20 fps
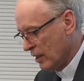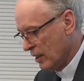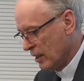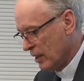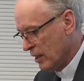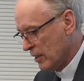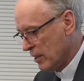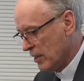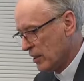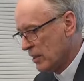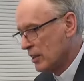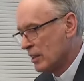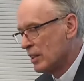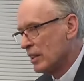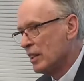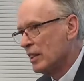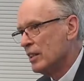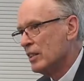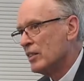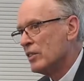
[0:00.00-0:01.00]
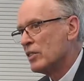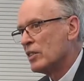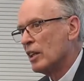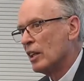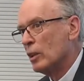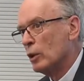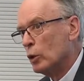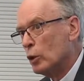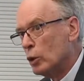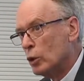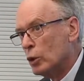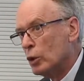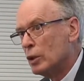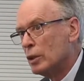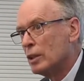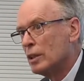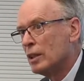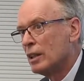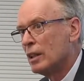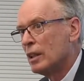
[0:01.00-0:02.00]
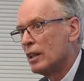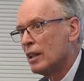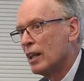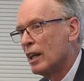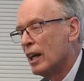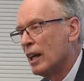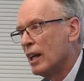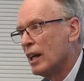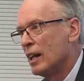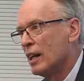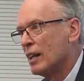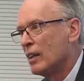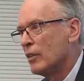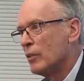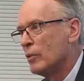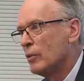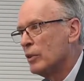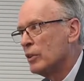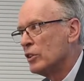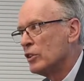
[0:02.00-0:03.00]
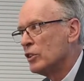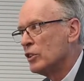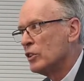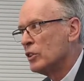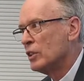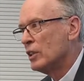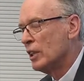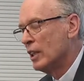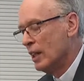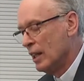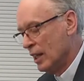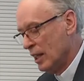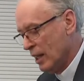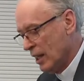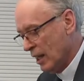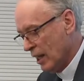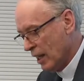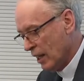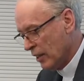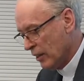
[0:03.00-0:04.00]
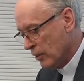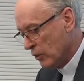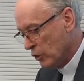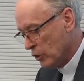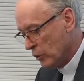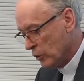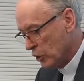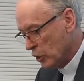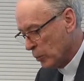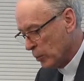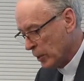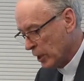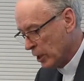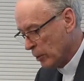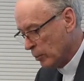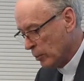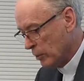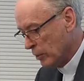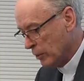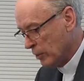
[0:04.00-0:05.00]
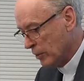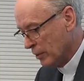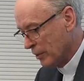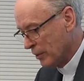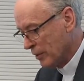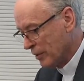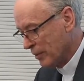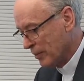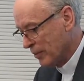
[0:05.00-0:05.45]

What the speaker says: This is a law which the Jewish people,